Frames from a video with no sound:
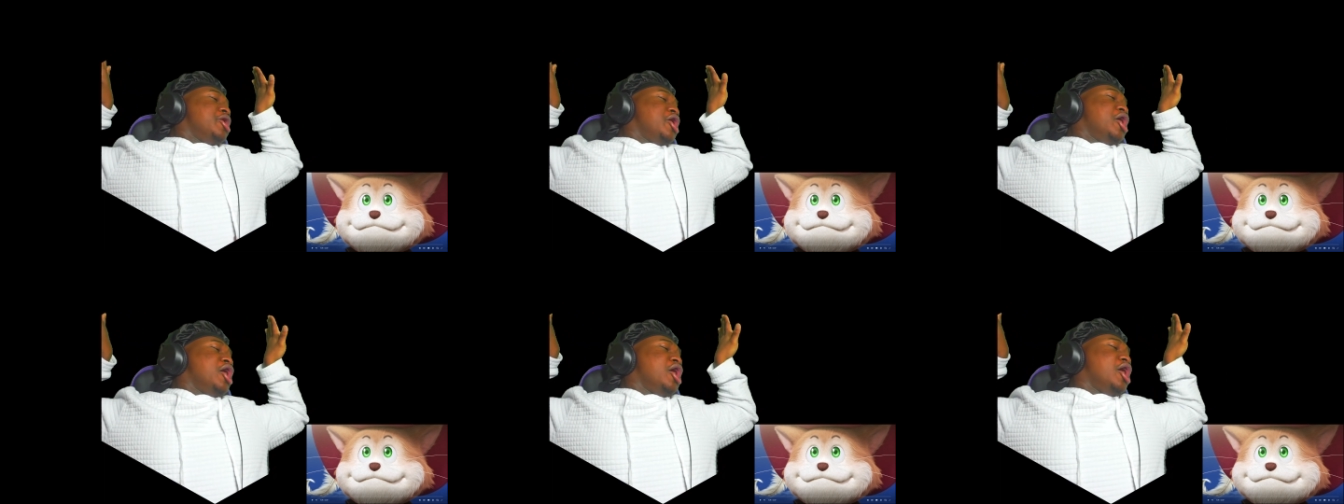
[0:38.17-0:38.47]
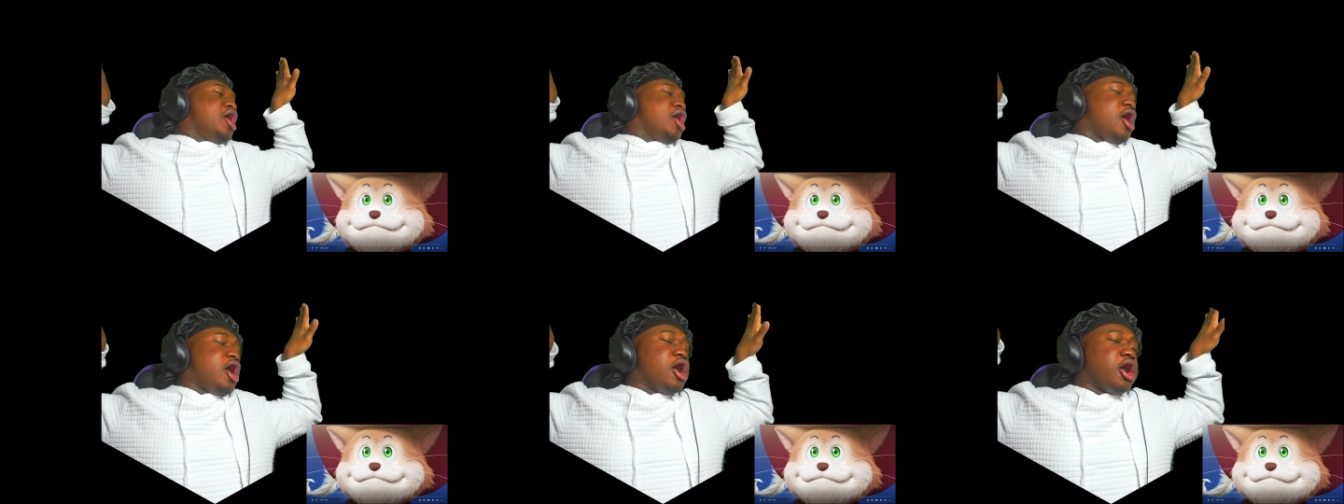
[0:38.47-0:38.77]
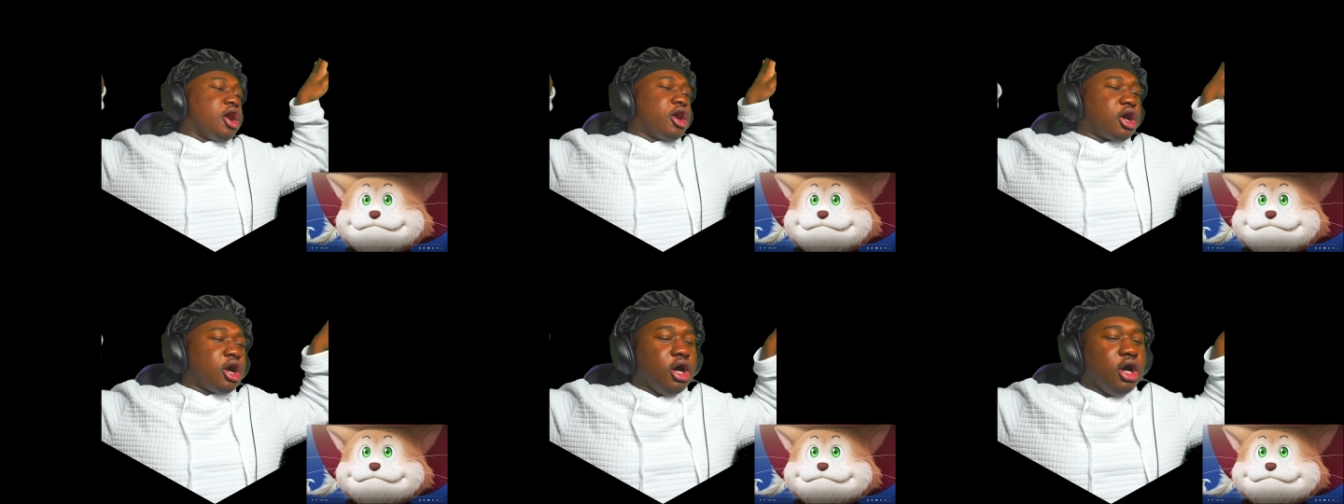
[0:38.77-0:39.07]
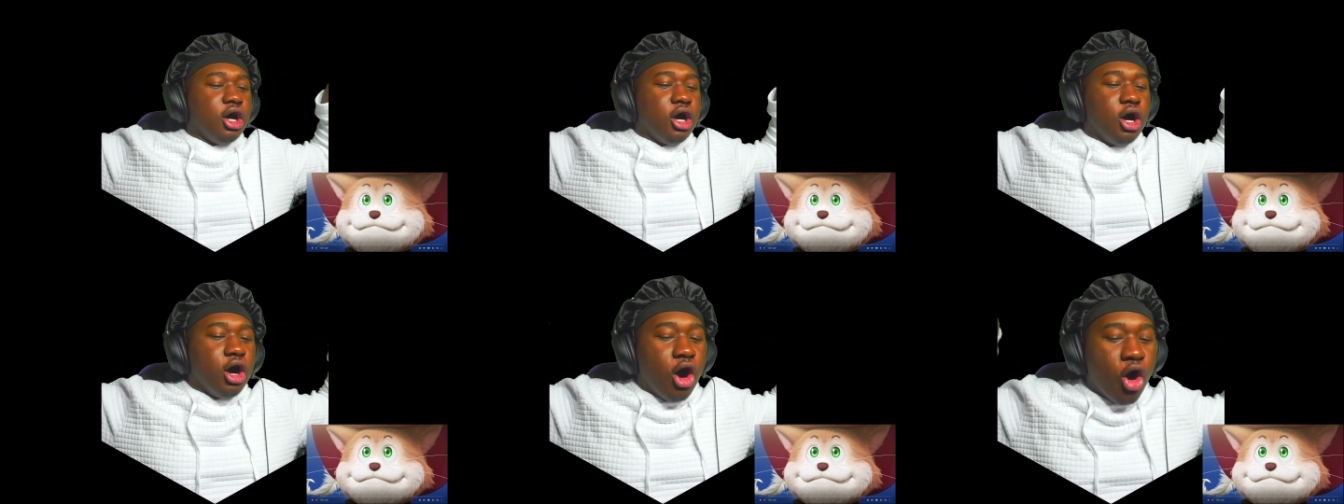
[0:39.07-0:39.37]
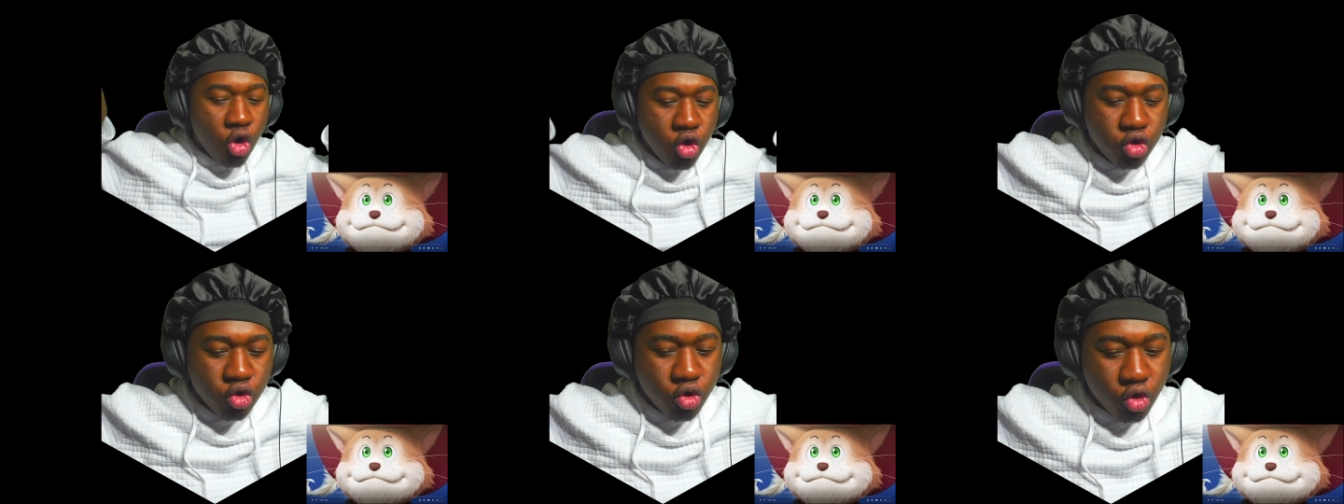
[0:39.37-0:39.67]
Uh,
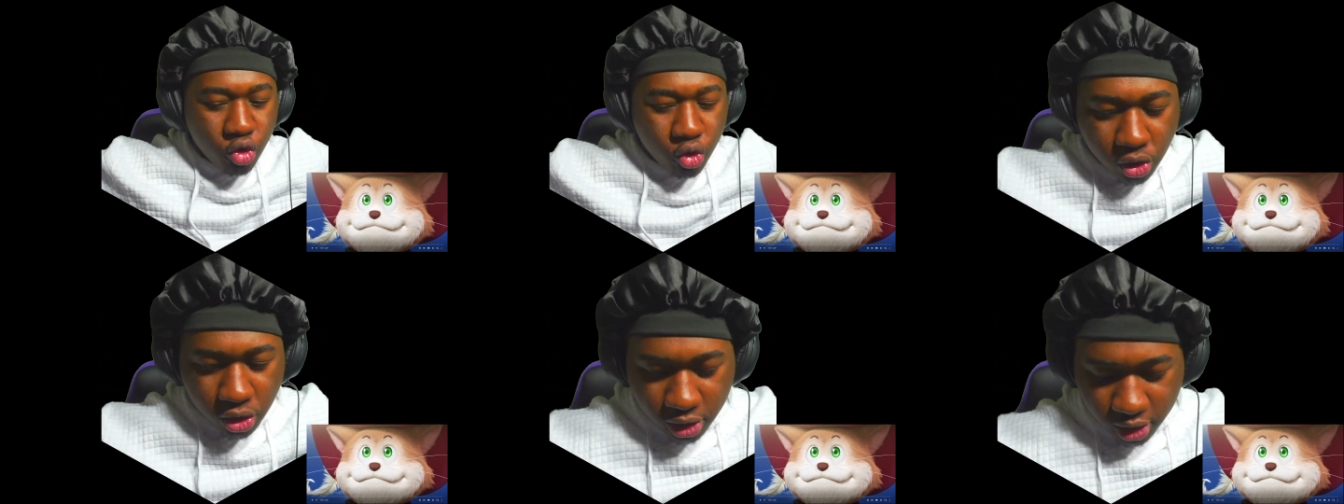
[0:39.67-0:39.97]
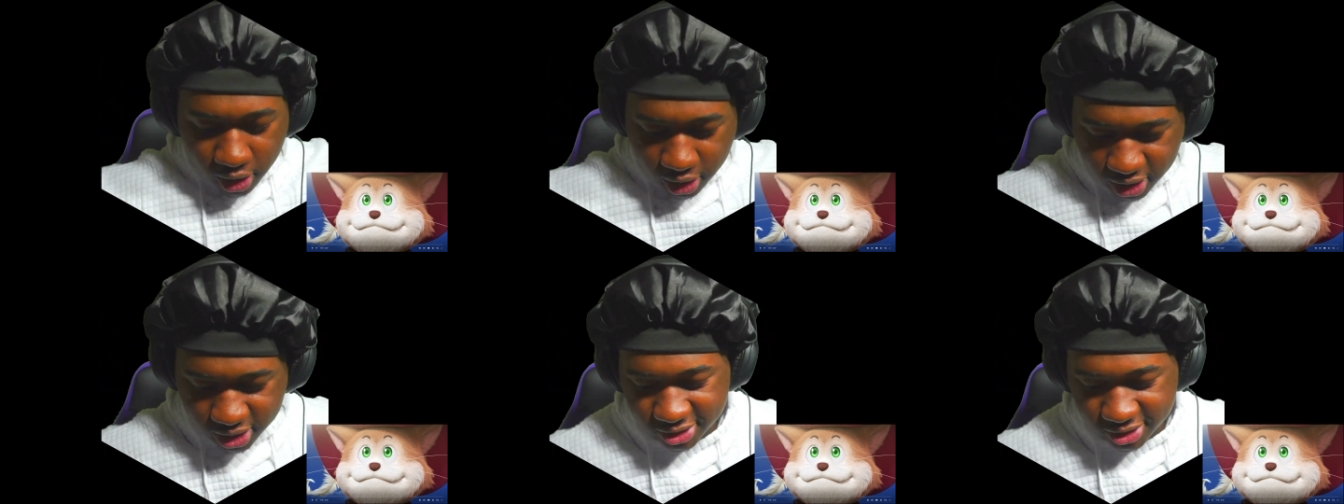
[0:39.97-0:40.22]
who?